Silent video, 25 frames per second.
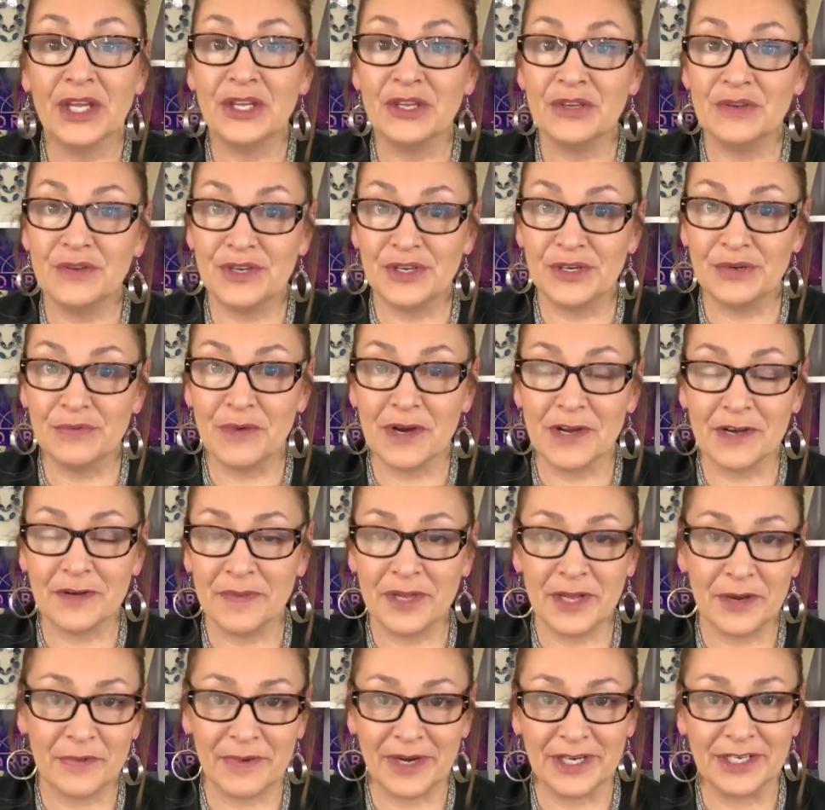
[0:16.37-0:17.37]
You do want to
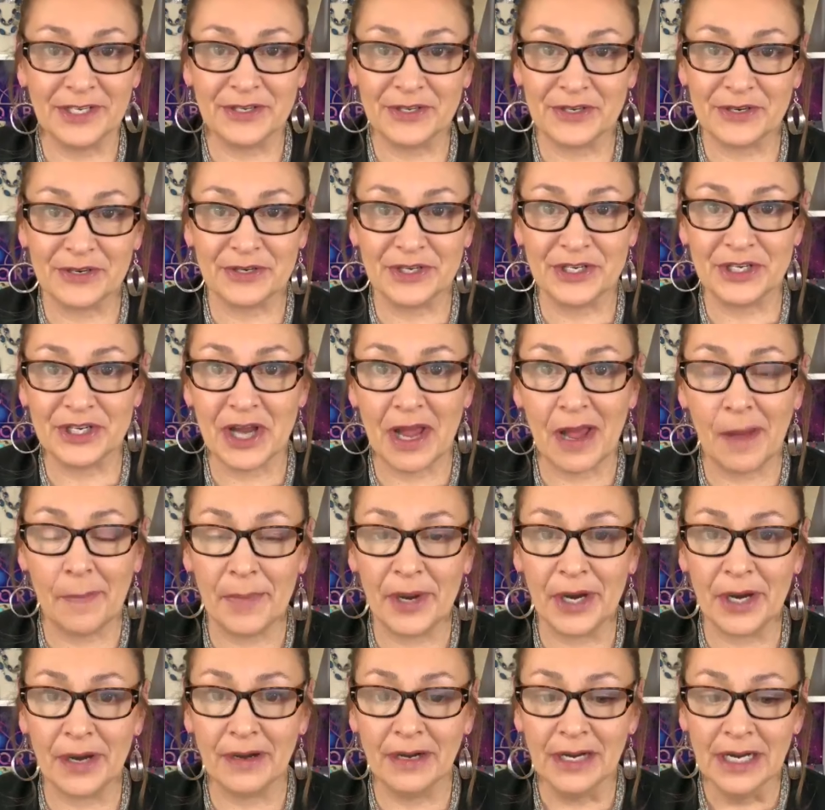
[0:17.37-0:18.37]
be a registered
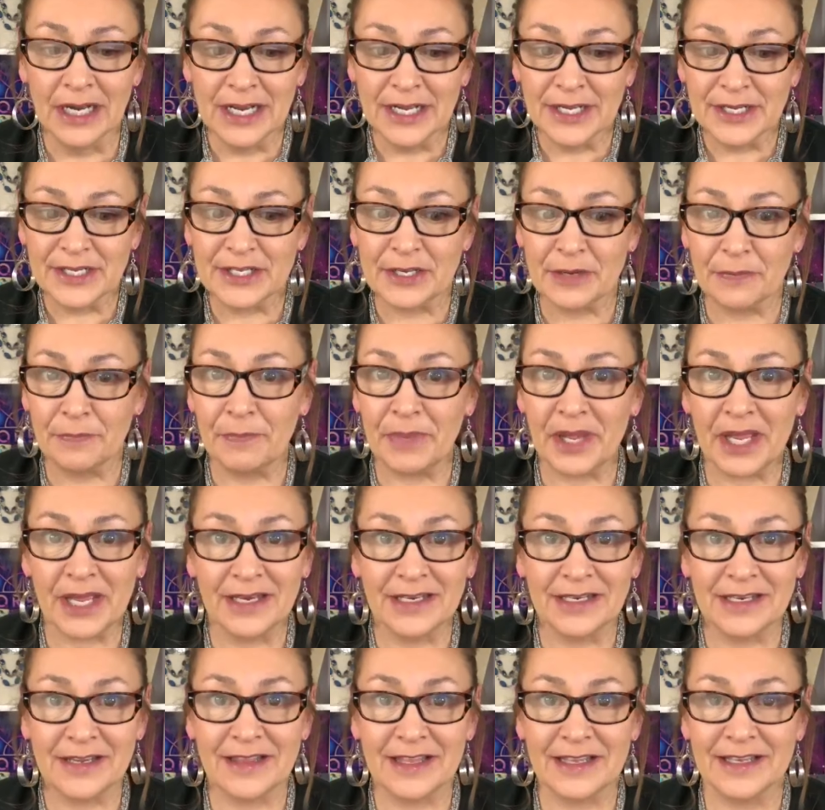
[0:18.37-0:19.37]
shopper, so
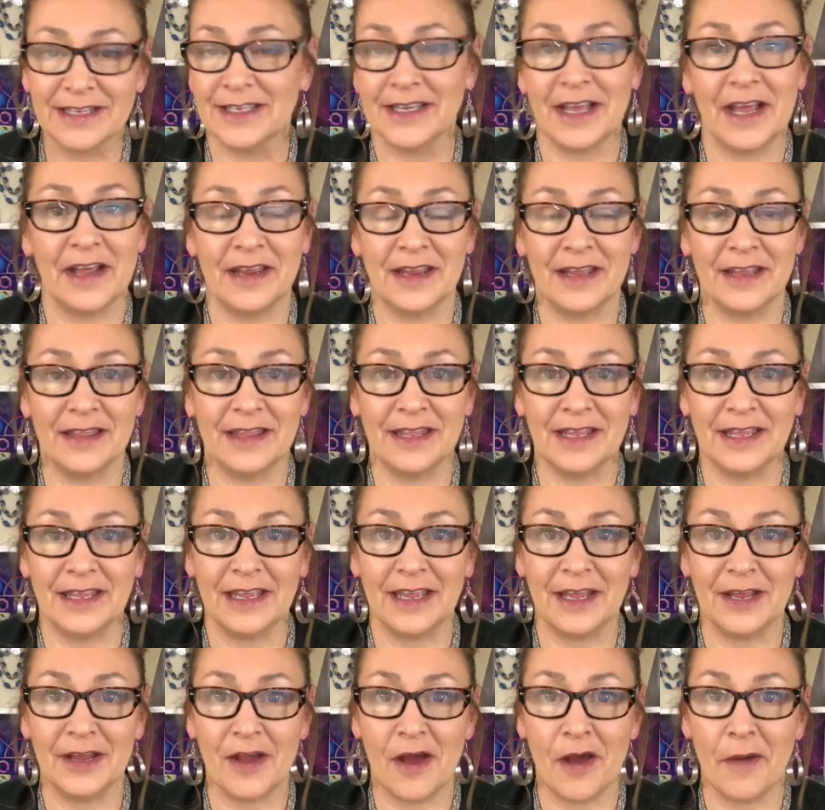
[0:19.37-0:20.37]
pinned in the in
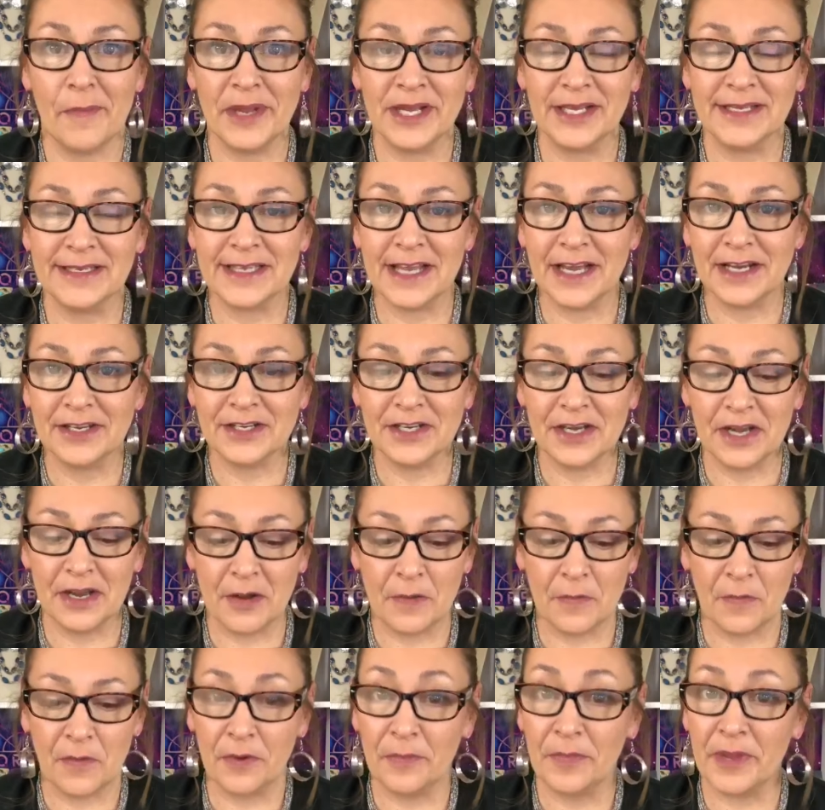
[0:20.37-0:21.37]
the comments
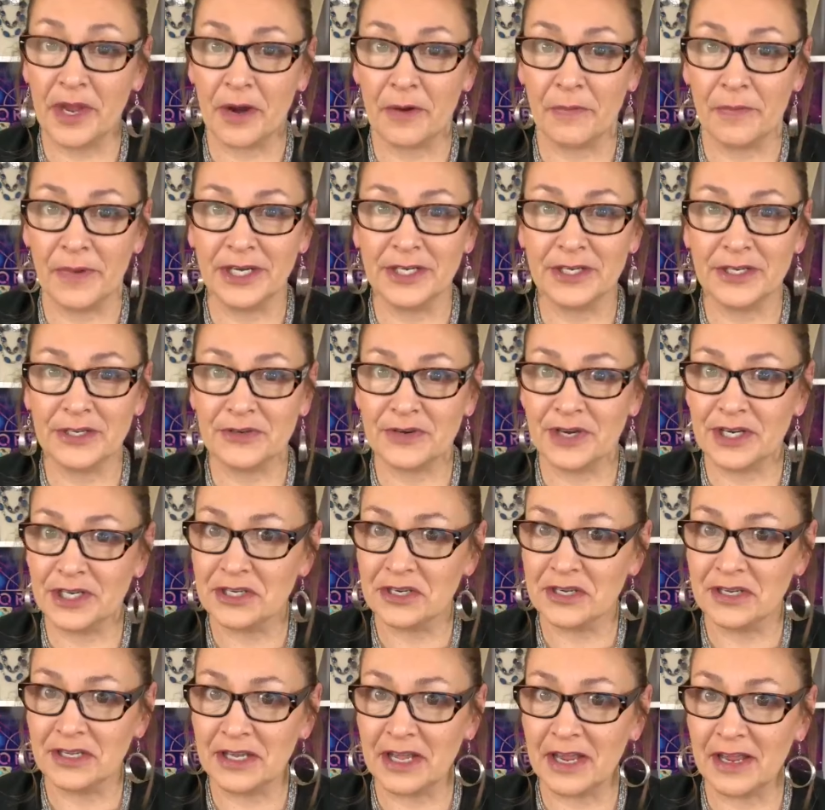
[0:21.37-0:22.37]
section will be our
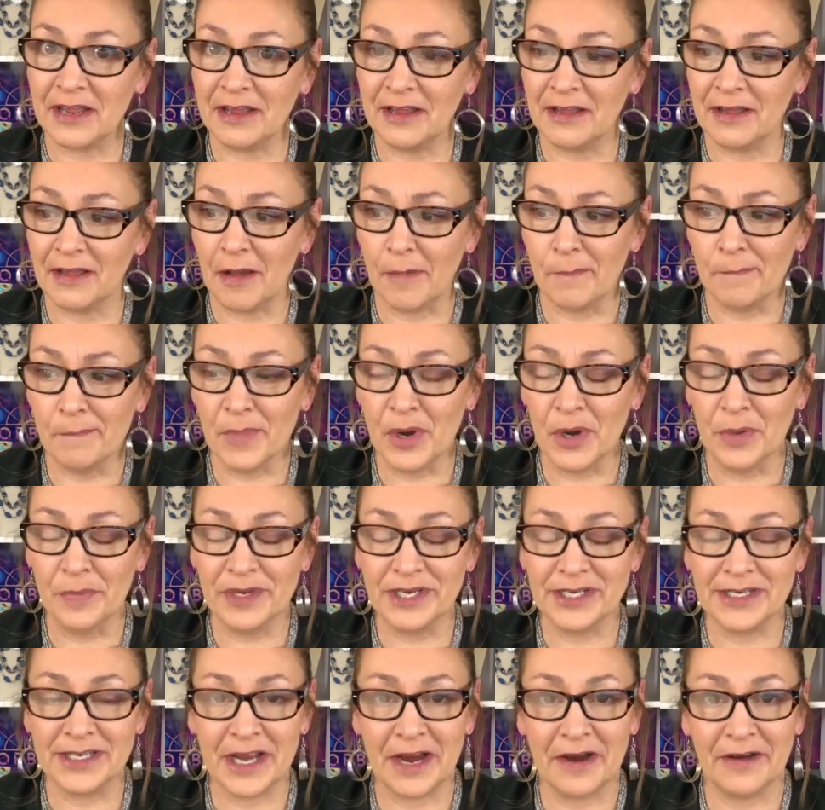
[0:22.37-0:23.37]
registration link
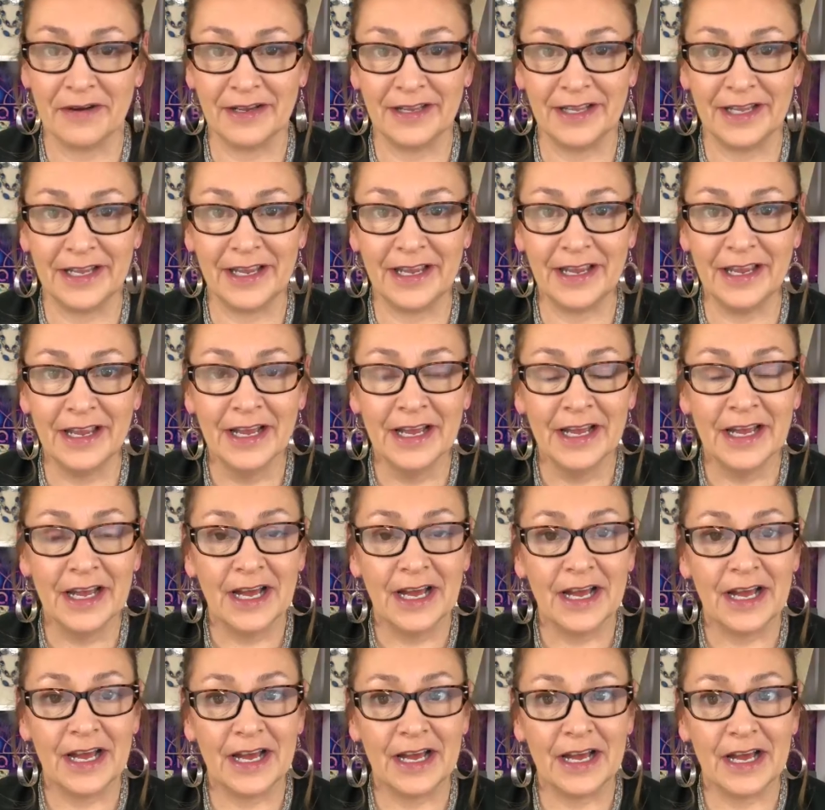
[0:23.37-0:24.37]
momentarily
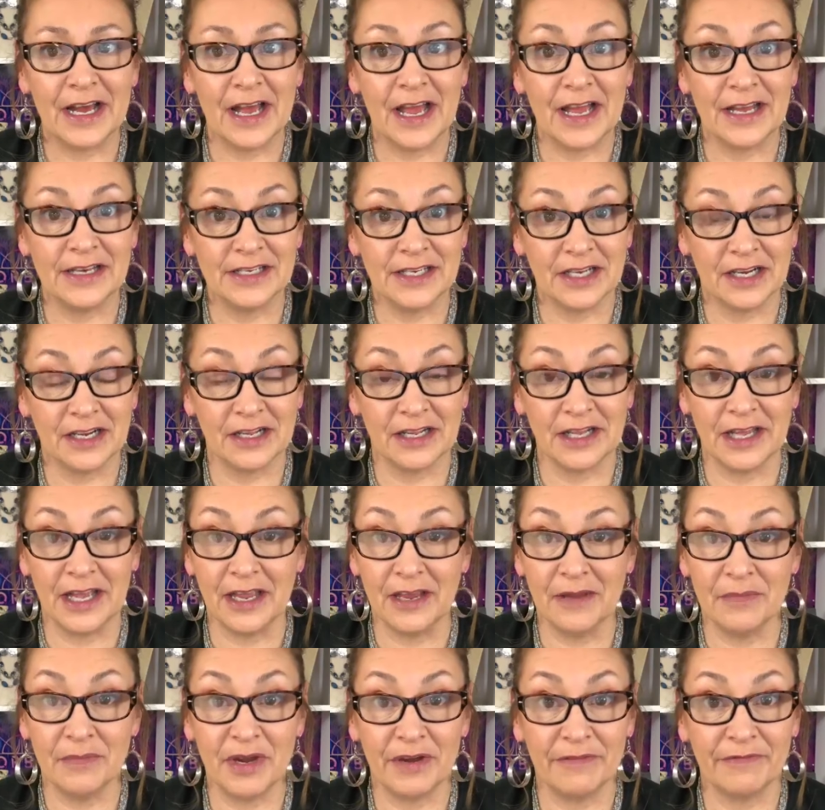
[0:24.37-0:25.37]
uh, and to
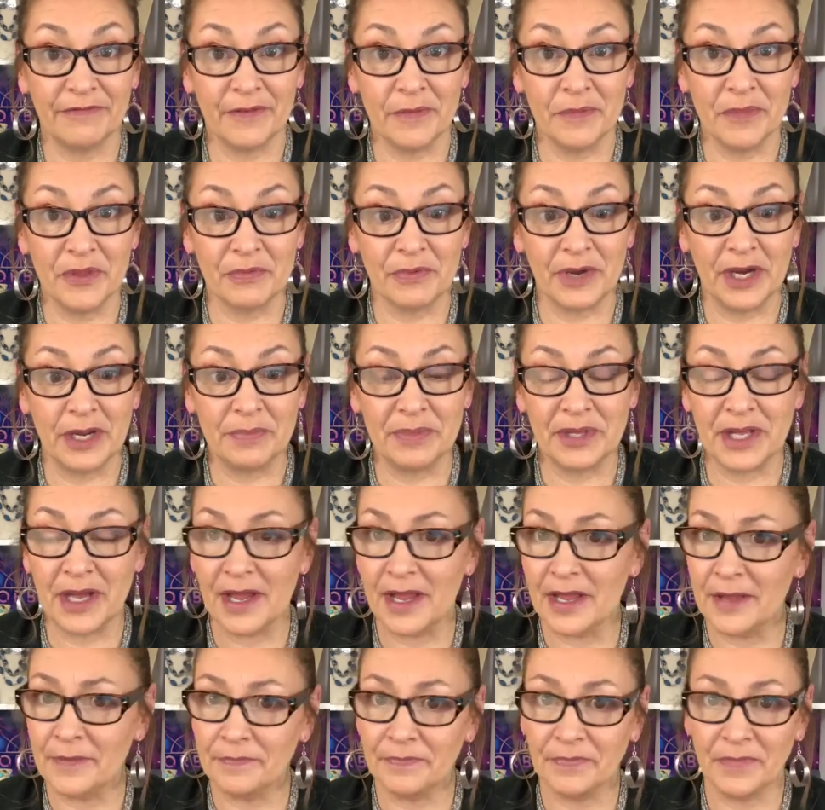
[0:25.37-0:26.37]
claim from the
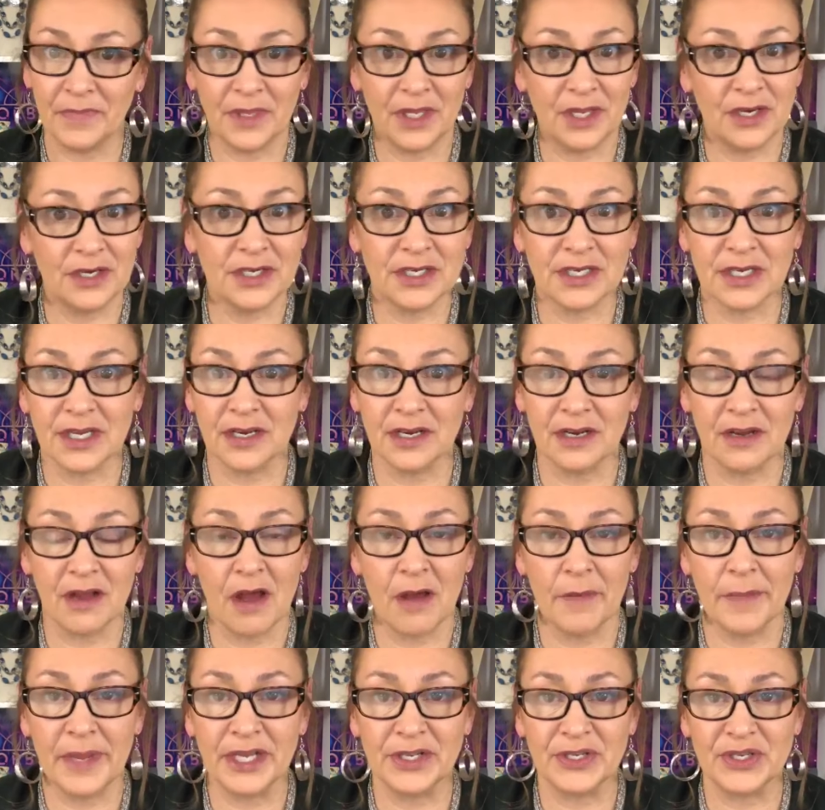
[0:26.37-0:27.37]
replay, you're just going to
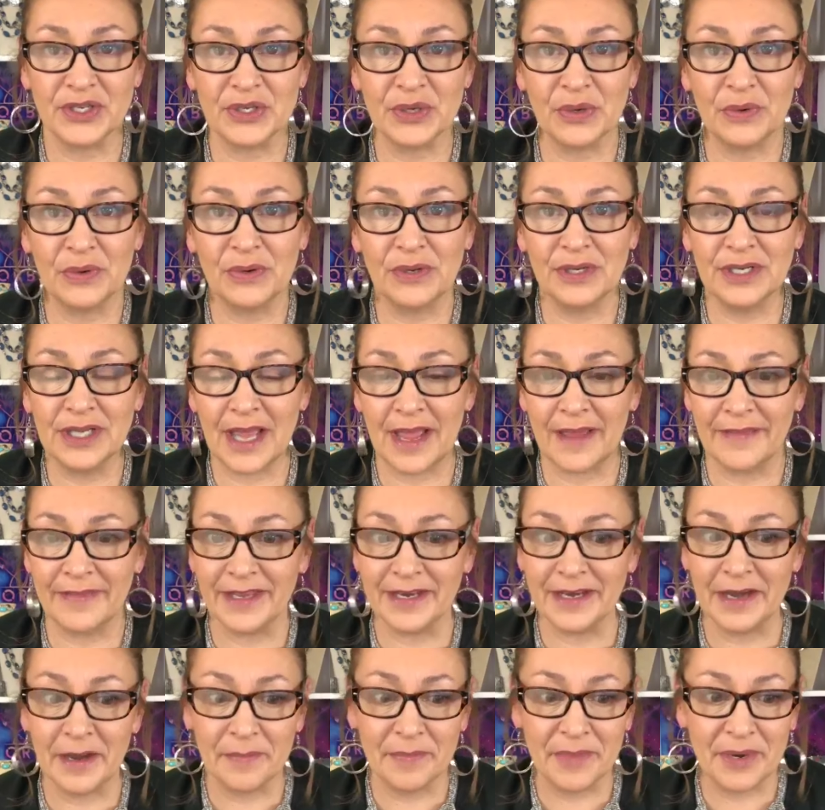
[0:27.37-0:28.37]
comment sold and
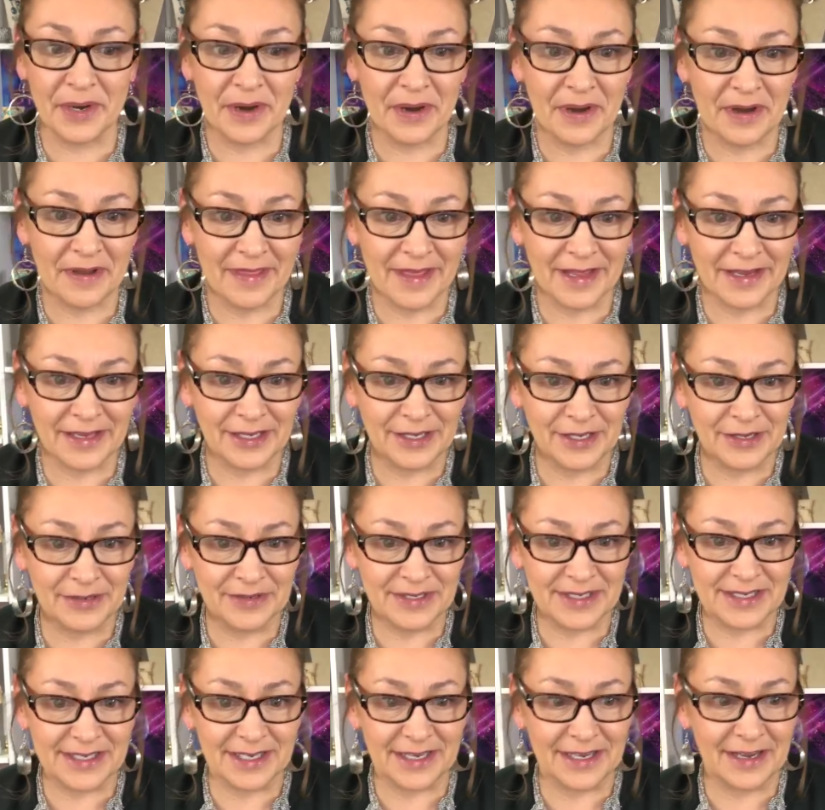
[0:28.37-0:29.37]
the number that
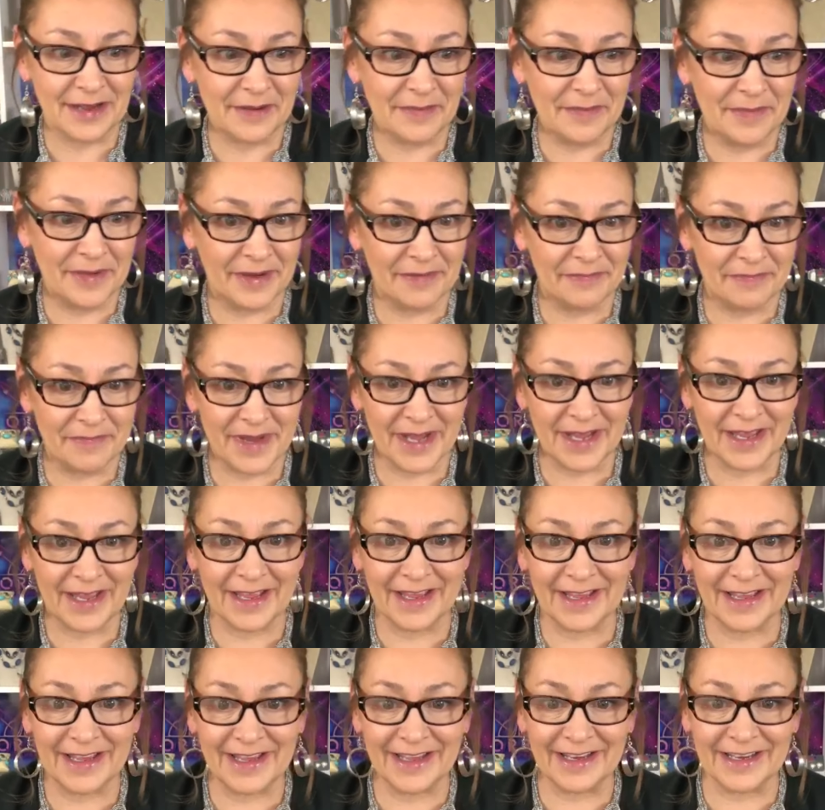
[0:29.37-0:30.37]
you see above my
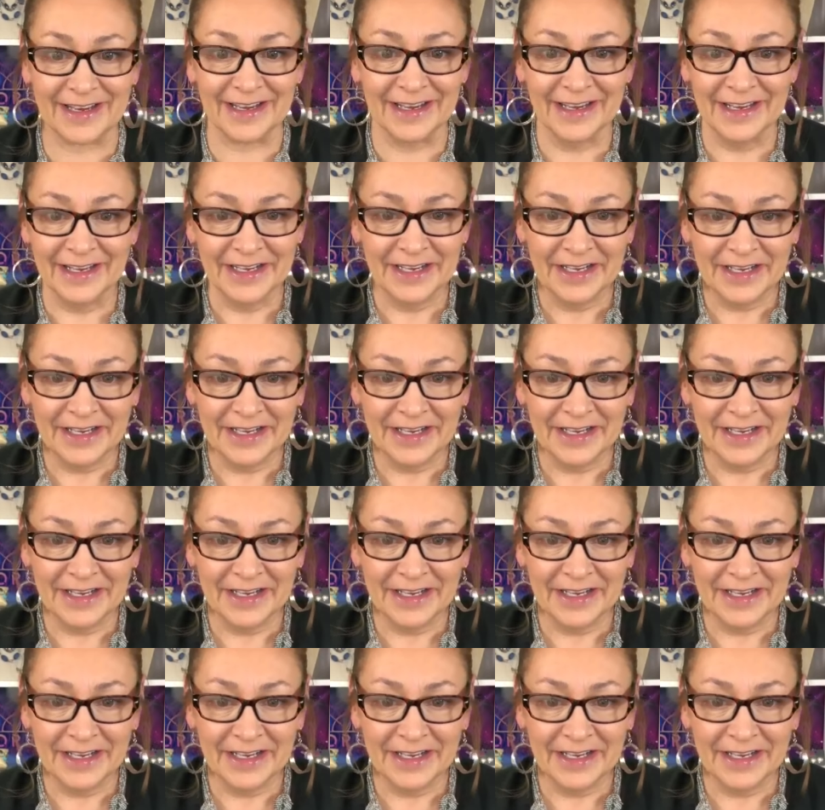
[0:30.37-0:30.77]
head.